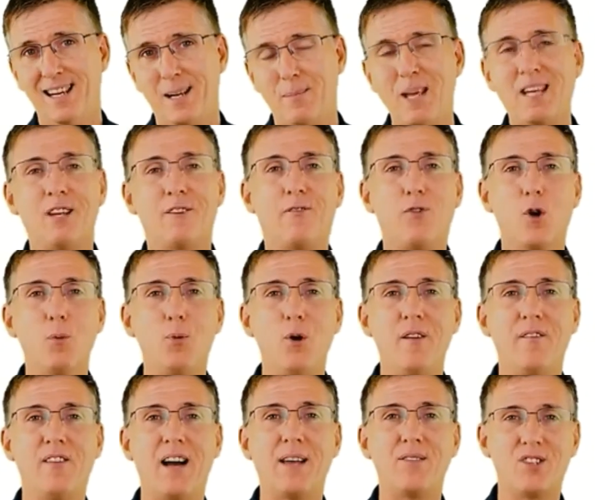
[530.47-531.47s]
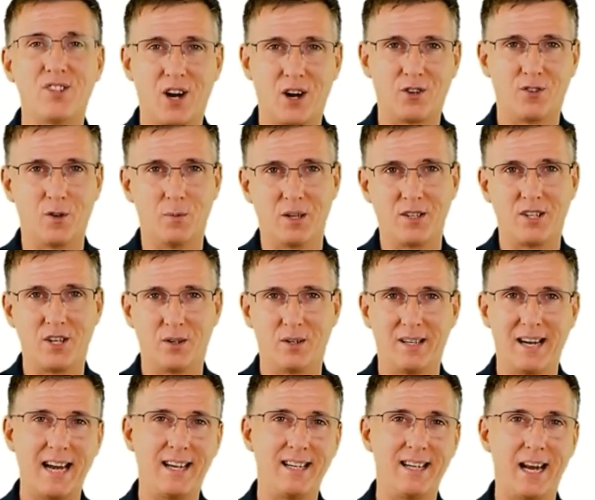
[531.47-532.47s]
Make it 4.5 stars from us here
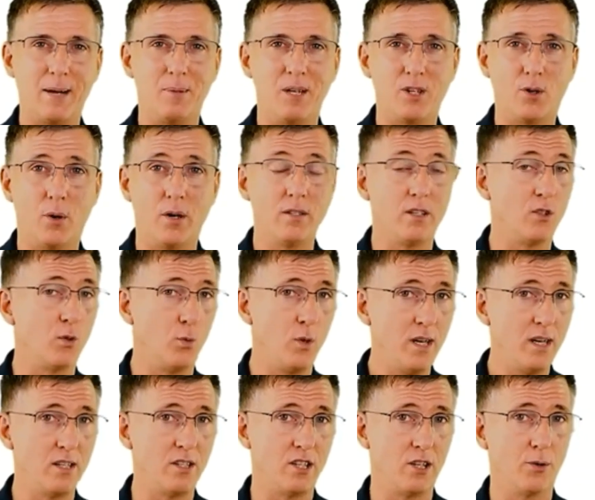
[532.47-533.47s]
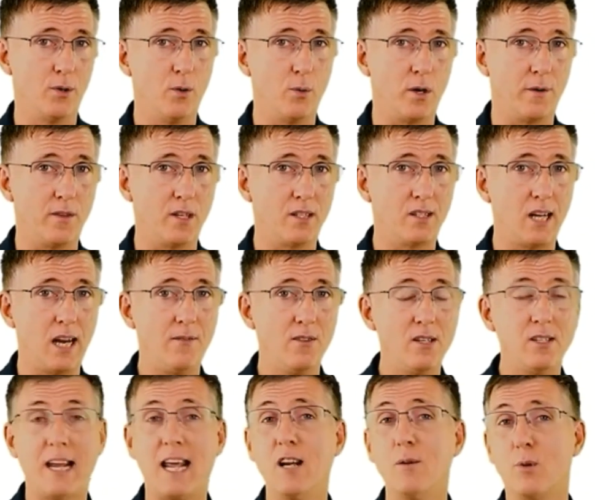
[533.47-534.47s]
at 99 Bitcoins, as we consider it one of the
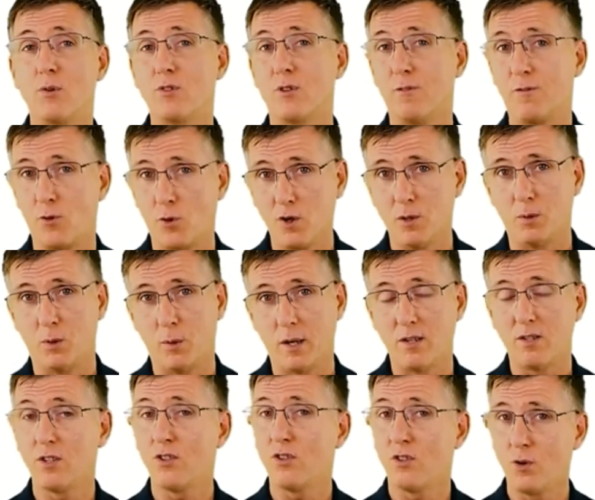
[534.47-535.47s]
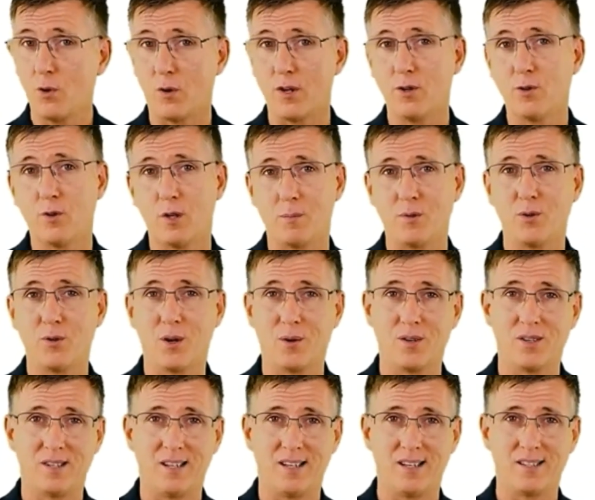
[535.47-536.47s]
safest and most affordable ways to store your
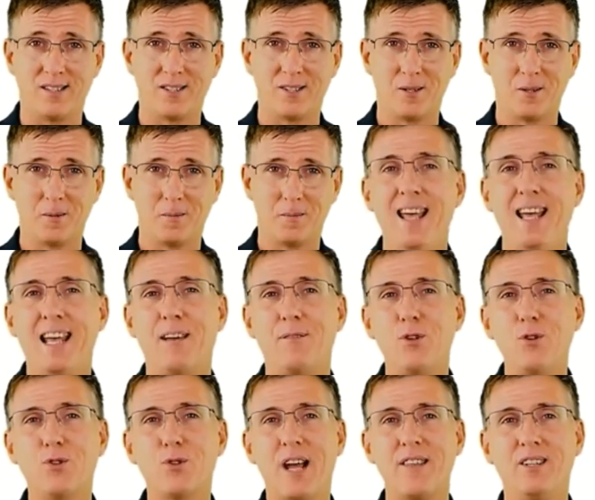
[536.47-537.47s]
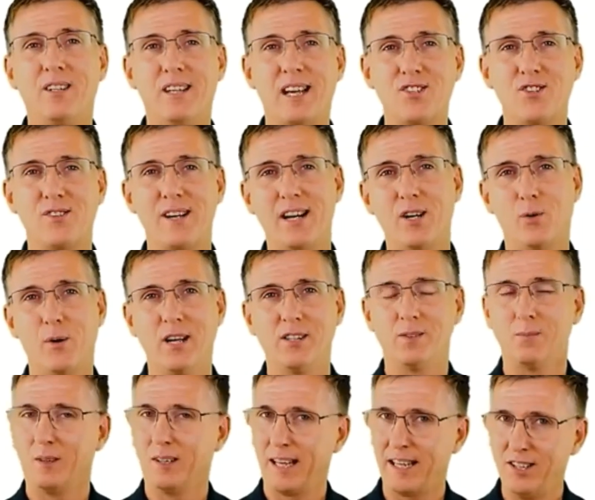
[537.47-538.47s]
cryptocurrencies. Have you tried the Ledger Nano
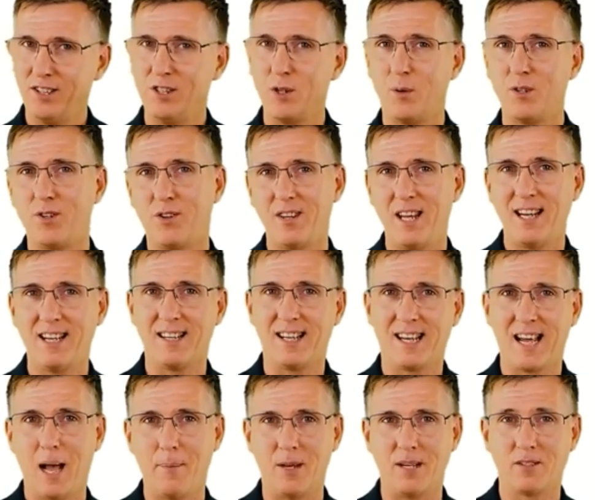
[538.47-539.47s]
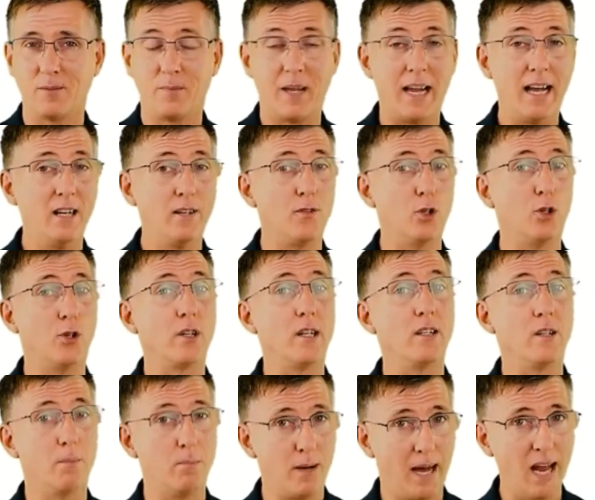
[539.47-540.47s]
X? Let us know what you think in the comments. And if you're
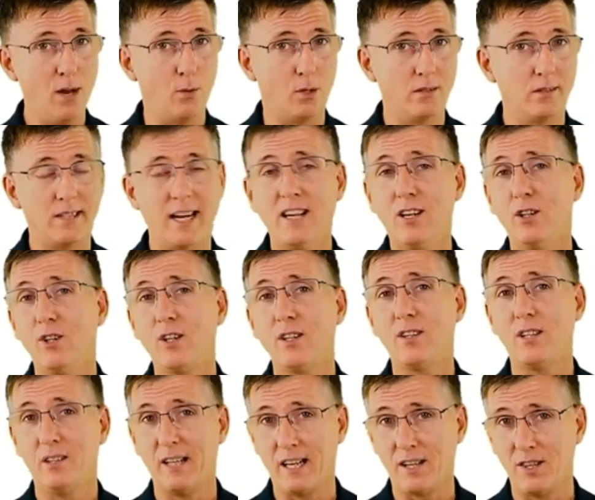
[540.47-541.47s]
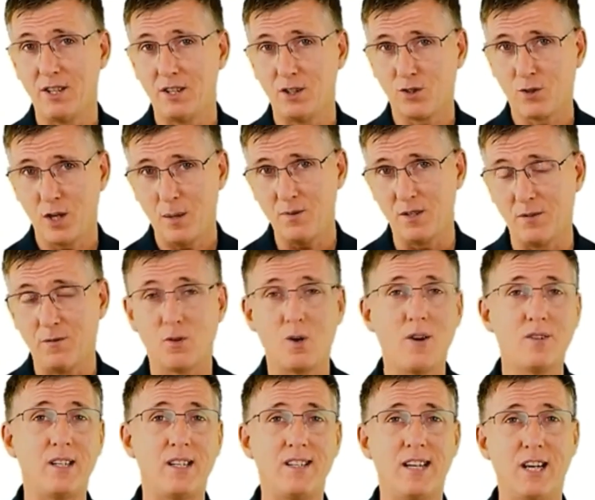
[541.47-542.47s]
looking to buy one, take a look at the link in the description for
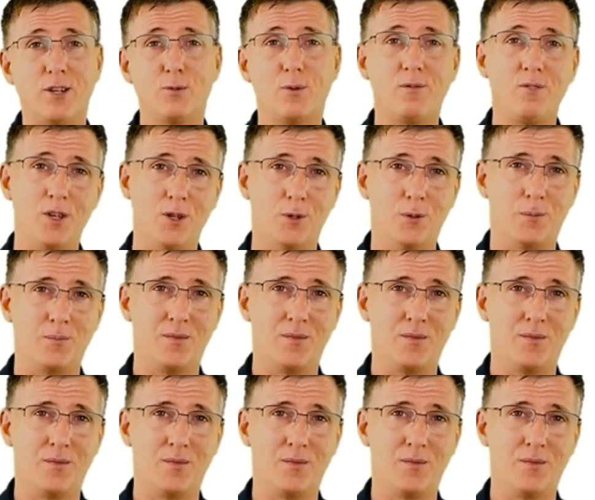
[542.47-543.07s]
our detailed review.